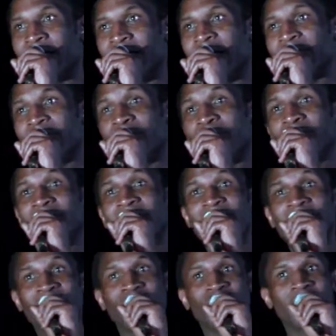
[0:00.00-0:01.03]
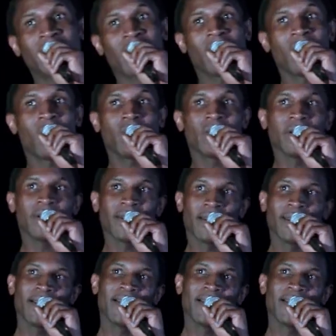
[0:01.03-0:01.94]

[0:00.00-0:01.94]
Everybody left Jonah alone